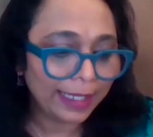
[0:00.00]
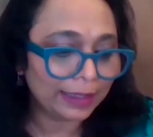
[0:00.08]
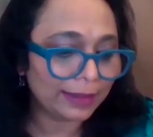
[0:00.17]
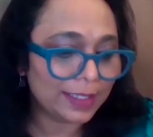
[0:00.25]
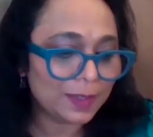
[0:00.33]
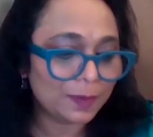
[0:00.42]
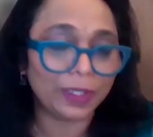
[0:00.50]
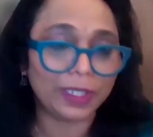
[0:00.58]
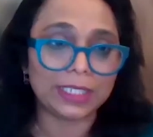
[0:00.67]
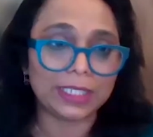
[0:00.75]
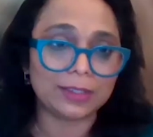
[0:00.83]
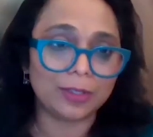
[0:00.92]
And this
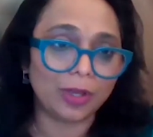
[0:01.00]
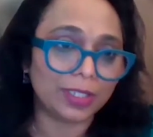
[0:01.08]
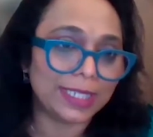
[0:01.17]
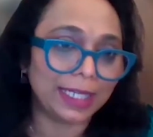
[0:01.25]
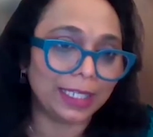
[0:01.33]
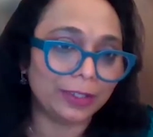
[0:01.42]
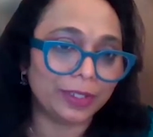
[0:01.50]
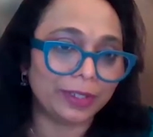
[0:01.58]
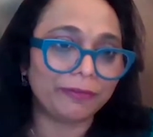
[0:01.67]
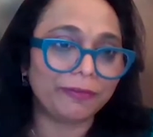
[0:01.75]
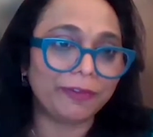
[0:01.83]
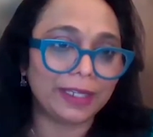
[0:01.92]
one is
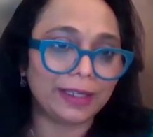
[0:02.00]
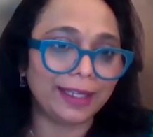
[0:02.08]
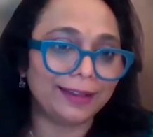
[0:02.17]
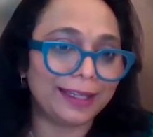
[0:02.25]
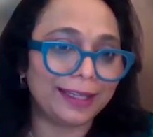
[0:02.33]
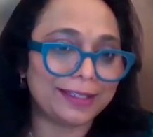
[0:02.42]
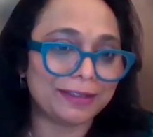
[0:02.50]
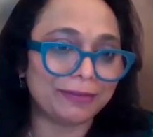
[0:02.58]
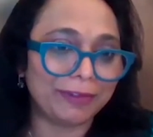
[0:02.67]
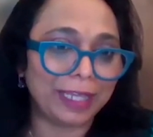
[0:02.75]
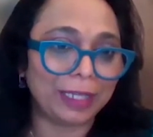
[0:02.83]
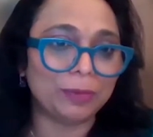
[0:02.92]
non-dilutive funding that is
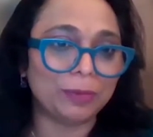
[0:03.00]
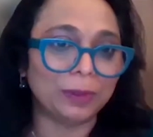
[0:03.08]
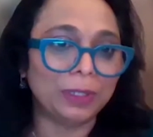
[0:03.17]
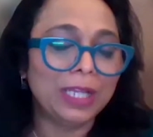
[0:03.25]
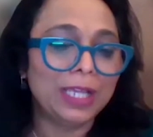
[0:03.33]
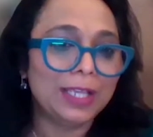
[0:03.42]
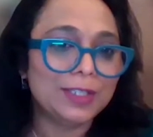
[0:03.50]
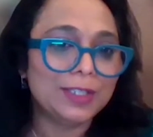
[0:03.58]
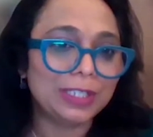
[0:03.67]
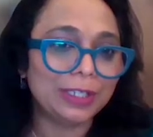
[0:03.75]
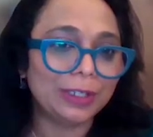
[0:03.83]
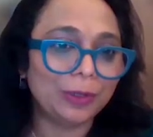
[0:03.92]
available.
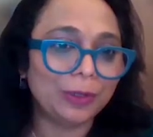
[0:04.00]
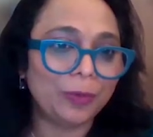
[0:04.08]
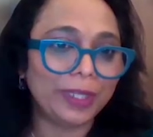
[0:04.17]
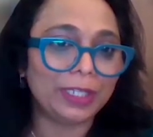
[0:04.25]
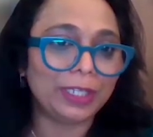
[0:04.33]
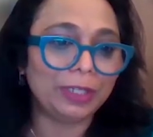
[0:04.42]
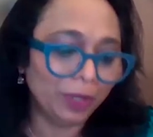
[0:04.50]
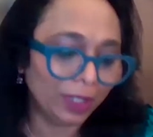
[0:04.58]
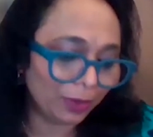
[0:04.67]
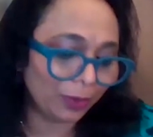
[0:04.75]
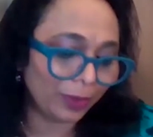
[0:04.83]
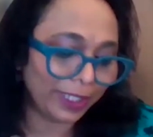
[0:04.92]
So when you
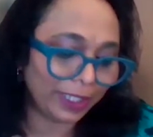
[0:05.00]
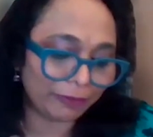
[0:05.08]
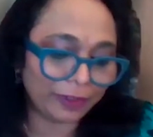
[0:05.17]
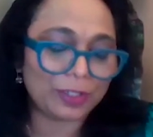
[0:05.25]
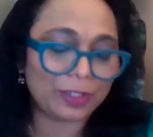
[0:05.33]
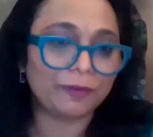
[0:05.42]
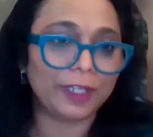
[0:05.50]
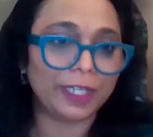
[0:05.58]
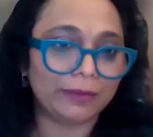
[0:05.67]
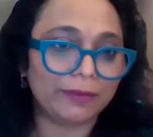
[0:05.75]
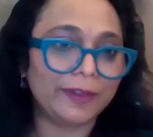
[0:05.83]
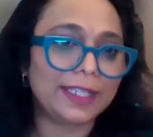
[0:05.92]
are going in front of an
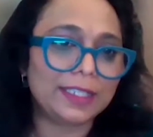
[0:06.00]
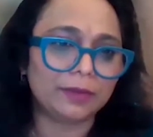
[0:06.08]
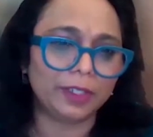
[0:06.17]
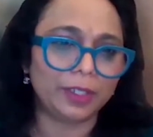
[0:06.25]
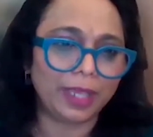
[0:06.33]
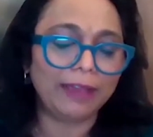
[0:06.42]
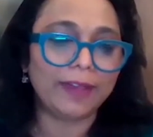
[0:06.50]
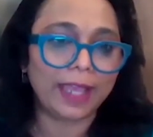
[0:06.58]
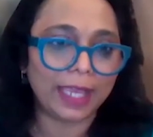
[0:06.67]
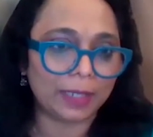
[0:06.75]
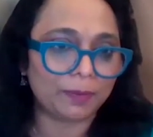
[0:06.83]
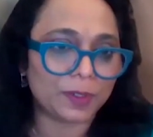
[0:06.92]
investor, when you have a
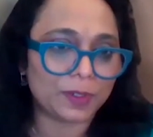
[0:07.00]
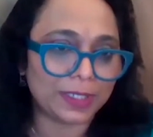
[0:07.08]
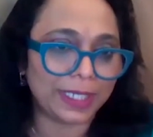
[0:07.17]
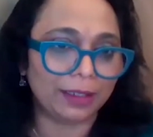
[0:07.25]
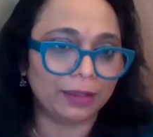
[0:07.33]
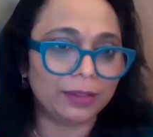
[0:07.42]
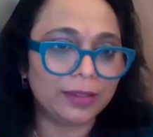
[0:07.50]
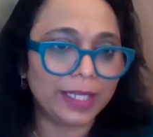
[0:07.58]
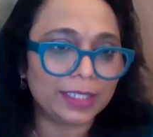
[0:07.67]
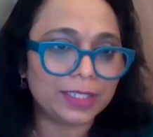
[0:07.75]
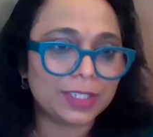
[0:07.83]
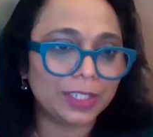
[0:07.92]
hyperscaler
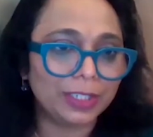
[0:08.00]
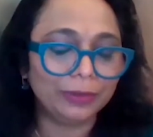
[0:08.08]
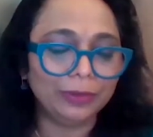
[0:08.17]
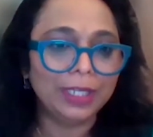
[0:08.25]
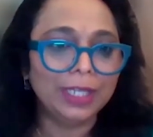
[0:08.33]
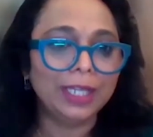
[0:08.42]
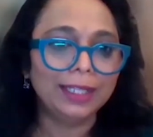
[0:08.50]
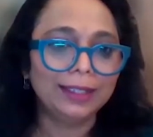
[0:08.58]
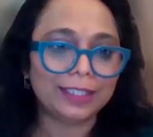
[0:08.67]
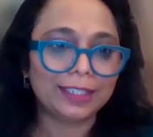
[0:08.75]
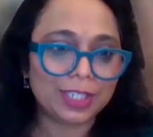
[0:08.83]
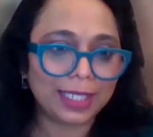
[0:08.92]
next to you,
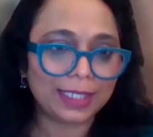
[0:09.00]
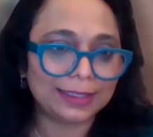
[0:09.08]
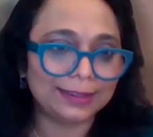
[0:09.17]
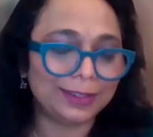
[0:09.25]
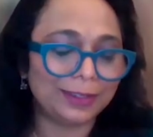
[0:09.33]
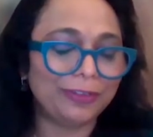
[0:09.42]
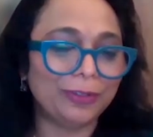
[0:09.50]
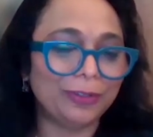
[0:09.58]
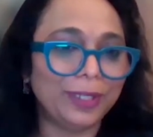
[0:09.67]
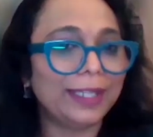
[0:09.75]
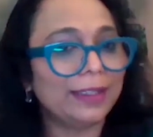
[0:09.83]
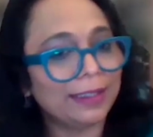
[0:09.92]
the chances of you
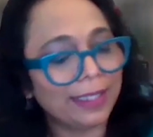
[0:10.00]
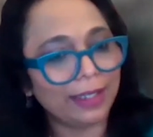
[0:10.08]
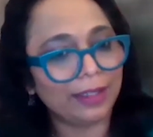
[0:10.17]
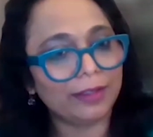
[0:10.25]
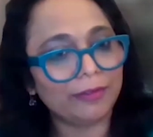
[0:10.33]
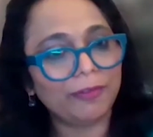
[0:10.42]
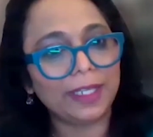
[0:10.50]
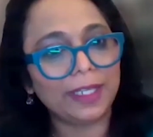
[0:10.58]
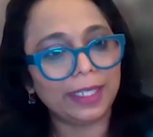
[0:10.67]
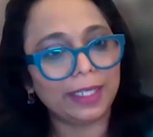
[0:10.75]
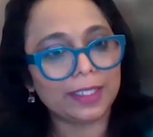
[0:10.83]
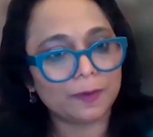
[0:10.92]
getting the
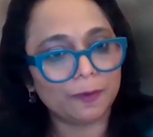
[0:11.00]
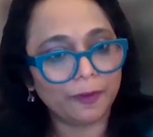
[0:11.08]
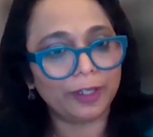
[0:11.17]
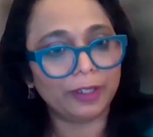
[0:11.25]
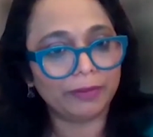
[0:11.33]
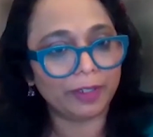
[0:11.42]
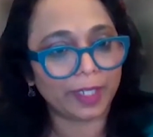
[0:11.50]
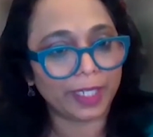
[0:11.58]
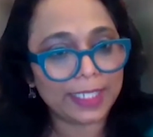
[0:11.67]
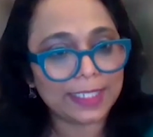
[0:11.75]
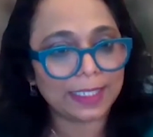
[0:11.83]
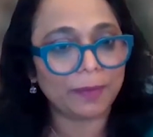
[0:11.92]
funding is very, very
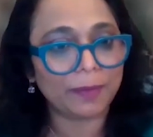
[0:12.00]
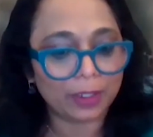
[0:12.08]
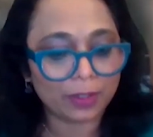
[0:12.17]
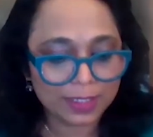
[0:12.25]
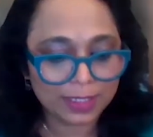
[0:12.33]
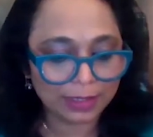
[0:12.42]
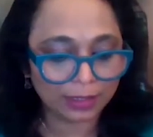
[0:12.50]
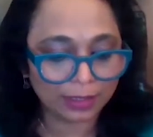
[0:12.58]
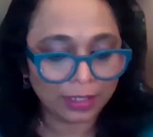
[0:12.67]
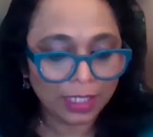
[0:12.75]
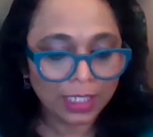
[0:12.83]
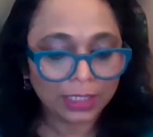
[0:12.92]
easy, because
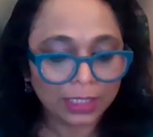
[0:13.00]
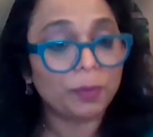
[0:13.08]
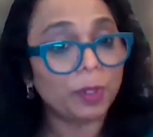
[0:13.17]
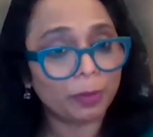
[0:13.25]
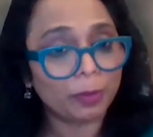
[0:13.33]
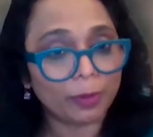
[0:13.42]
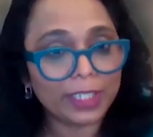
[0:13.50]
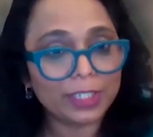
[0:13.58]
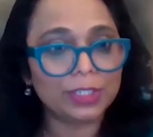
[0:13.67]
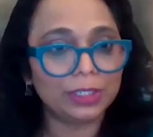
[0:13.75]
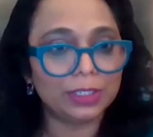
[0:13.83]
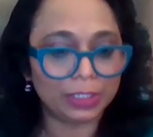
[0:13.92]
the
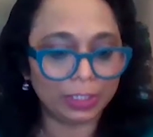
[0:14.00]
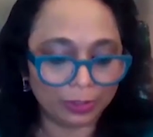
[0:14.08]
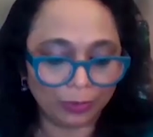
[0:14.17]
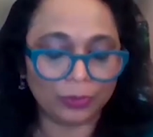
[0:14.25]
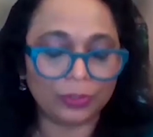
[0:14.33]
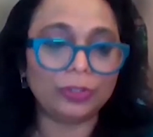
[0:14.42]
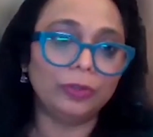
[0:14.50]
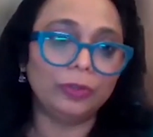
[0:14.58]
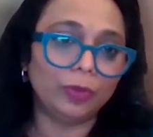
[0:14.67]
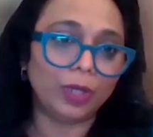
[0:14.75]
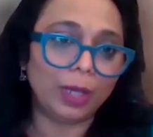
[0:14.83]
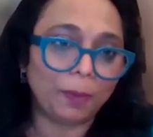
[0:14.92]
preparation to go
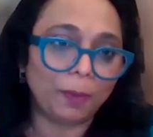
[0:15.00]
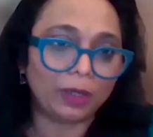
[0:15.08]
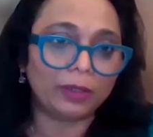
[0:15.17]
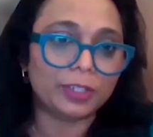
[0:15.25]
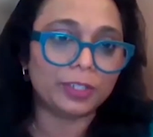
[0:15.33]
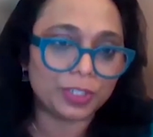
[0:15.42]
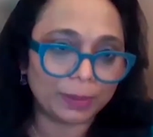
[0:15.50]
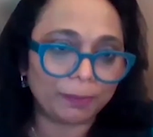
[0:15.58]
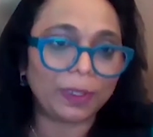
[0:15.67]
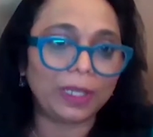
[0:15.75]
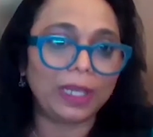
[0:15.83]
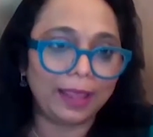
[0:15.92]
through a
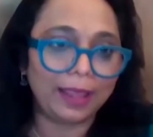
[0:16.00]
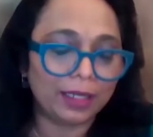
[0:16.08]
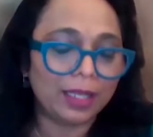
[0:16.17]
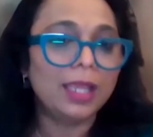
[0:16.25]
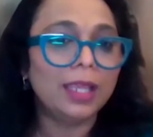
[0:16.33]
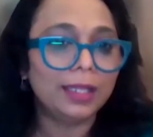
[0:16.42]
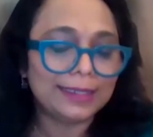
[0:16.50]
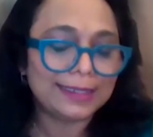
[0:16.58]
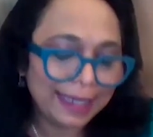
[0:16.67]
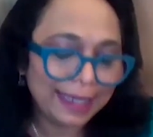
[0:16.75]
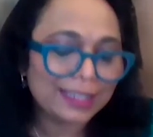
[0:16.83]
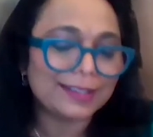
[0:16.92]
partnership plan
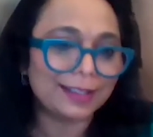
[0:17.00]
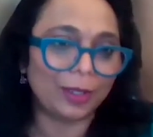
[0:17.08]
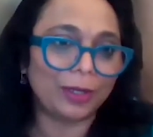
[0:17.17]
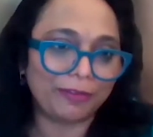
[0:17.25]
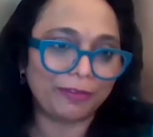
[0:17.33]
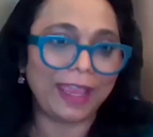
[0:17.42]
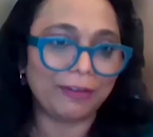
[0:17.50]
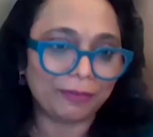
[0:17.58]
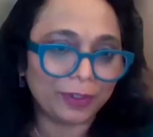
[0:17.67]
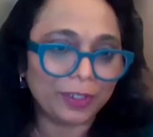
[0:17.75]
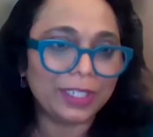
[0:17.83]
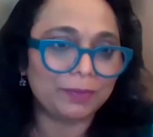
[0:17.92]
takes a lot of
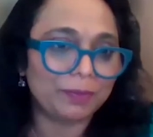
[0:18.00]
effort.